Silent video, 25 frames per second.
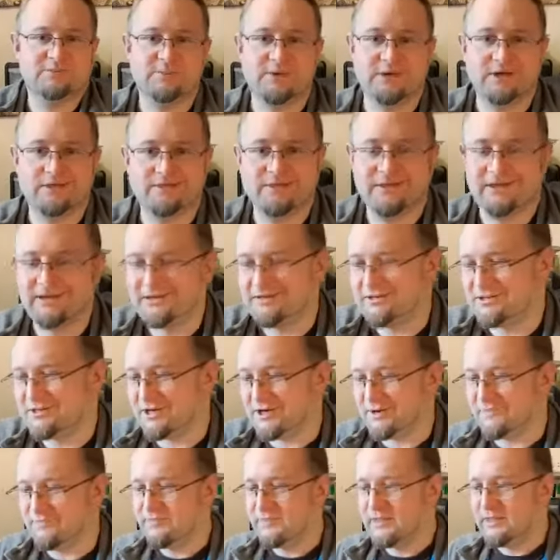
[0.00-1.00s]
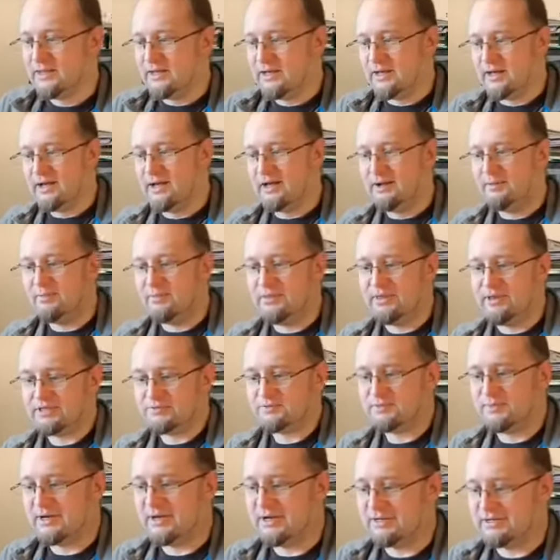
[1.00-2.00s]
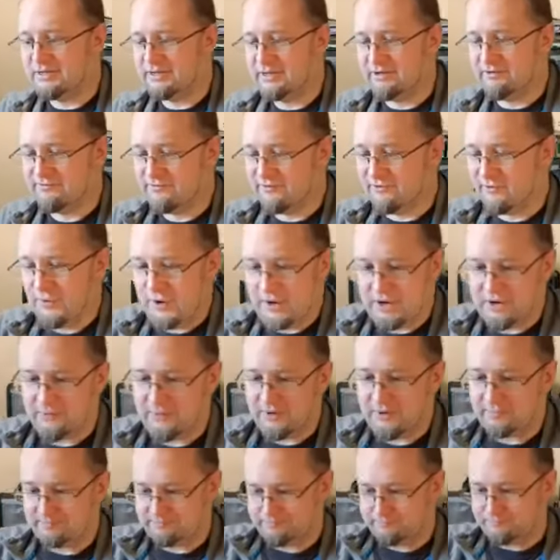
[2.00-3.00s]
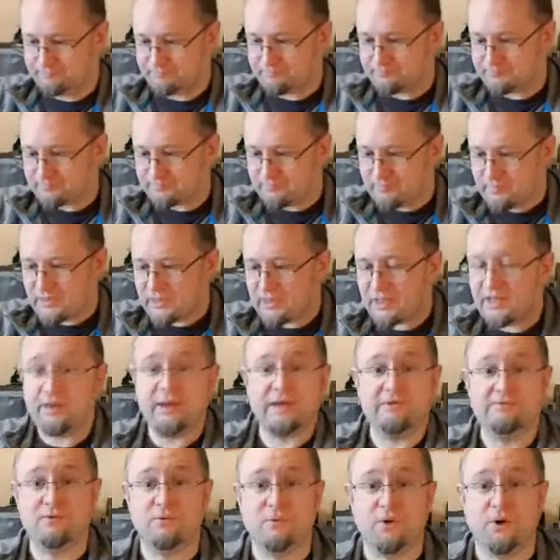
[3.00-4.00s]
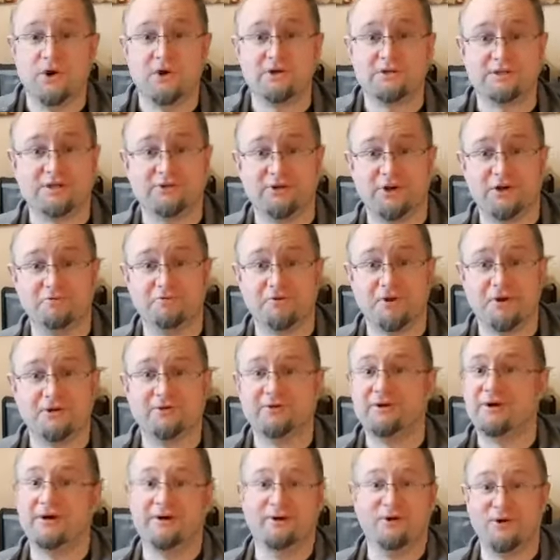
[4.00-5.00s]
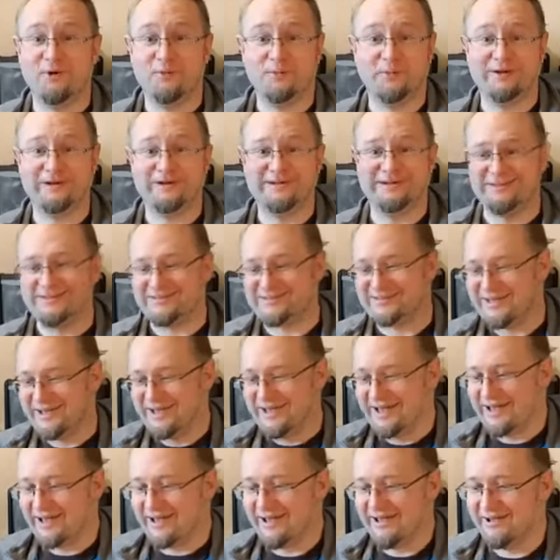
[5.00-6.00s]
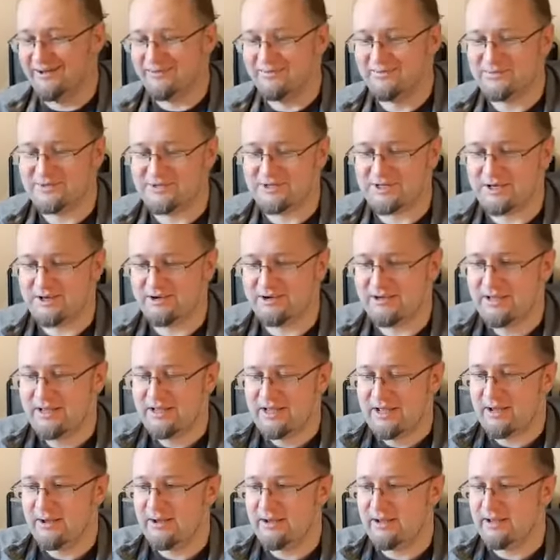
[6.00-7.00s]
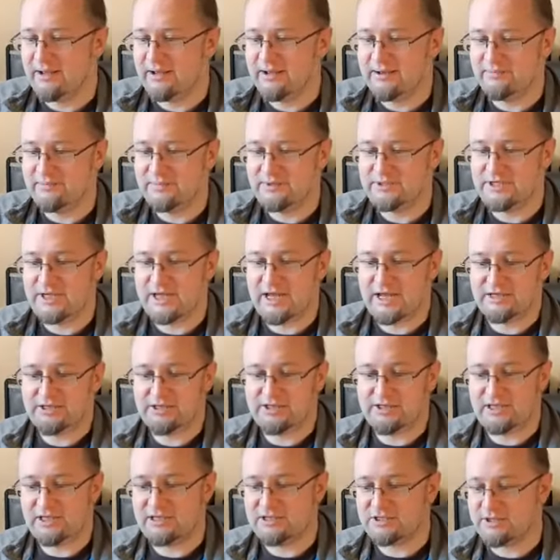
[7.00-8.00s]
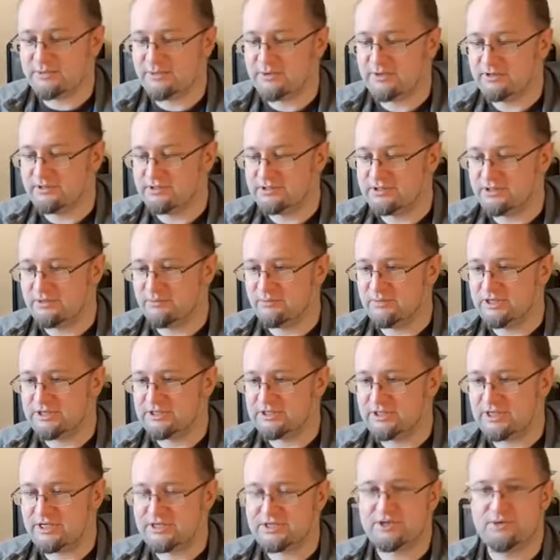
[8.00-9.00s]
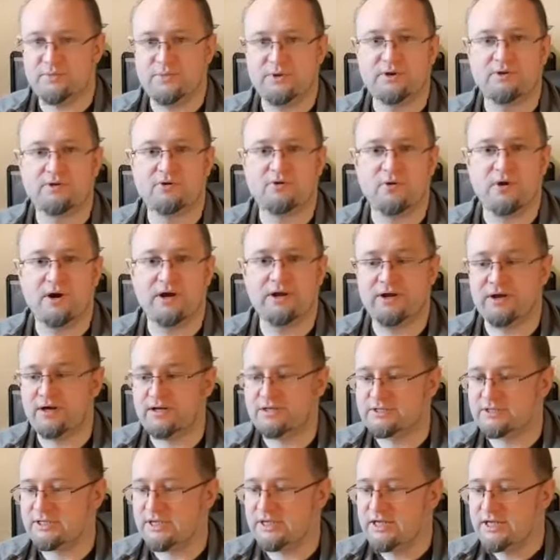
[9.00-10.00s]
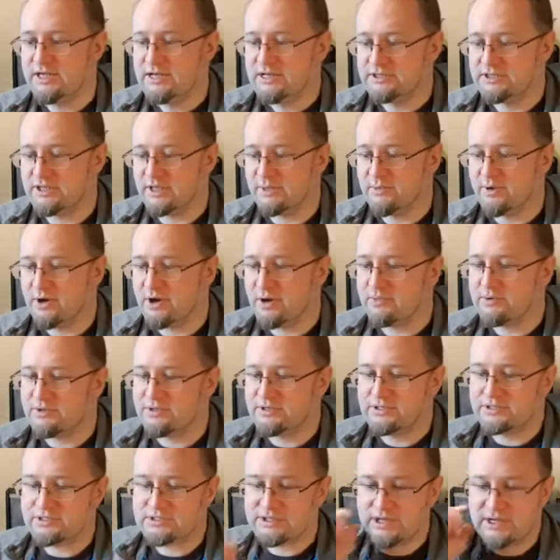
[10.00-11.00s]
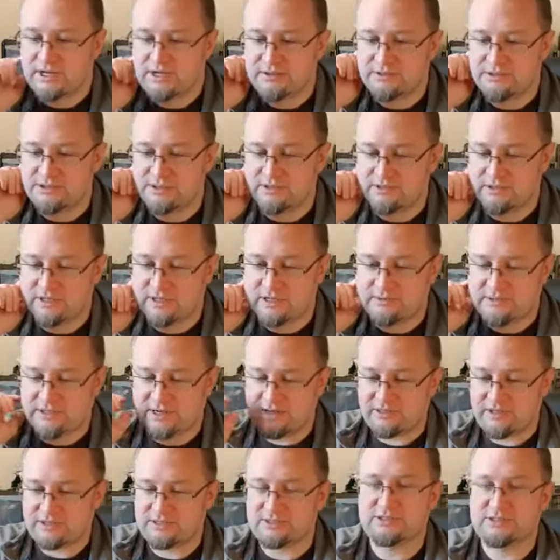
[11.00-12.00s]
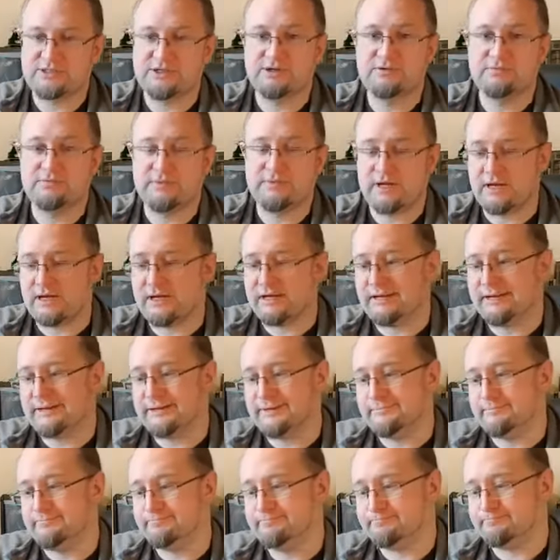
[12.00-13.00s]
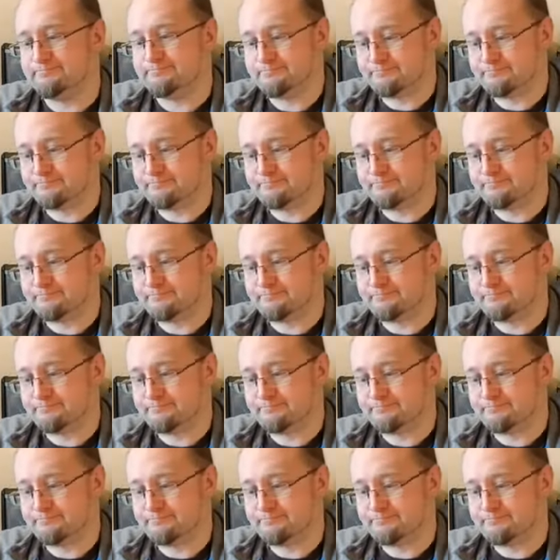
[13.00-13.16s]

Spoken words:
thing. So, but that's my idea for it anyway. If it works, I don't know. I hope it does. So yeah, so that's coming on quite nicely. So the moment, now that's done. I